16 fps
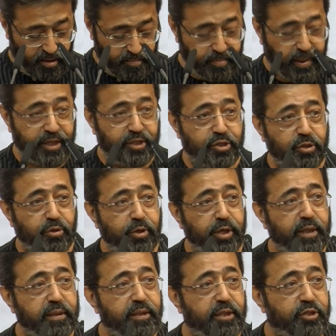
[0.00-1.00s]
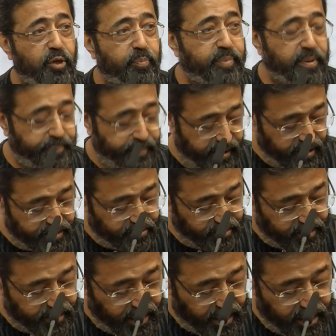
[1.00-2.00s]
By showing that you're prepared to
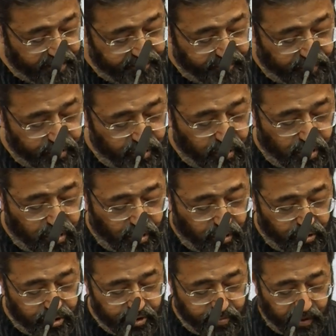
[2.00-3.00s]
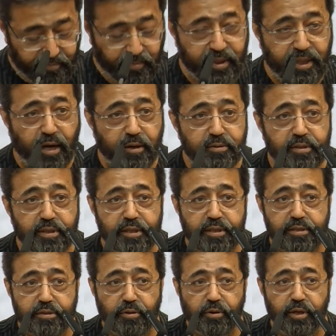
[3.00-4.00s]
die for your cause, but without
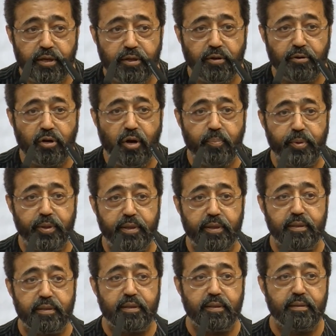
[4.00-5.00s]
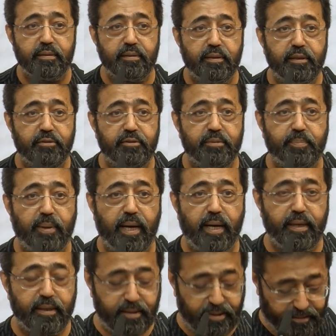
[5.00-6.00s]
destroying your opponent, he
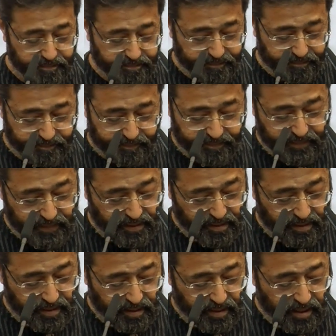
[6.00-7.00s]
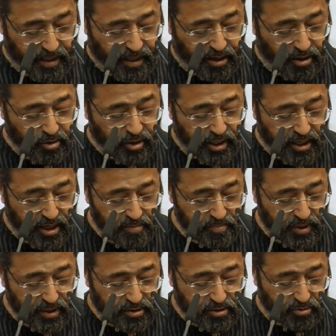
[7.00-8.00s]
replied. How can I
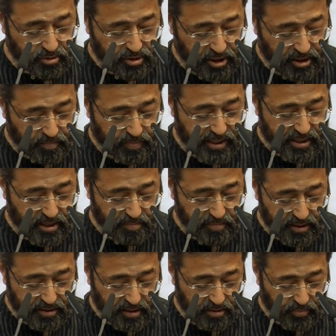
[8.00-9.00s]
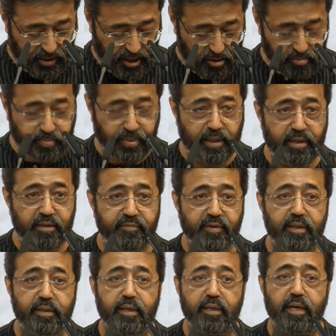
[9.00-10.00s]
be so deeply committed without
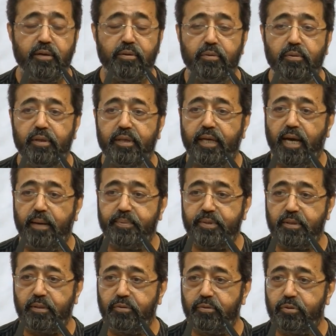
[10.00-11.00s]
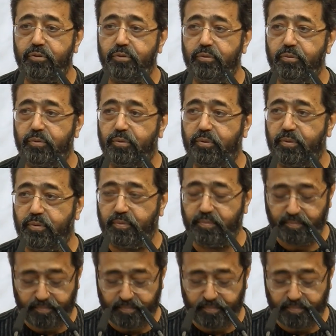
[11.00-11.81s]
believing that I hold the absolute truth?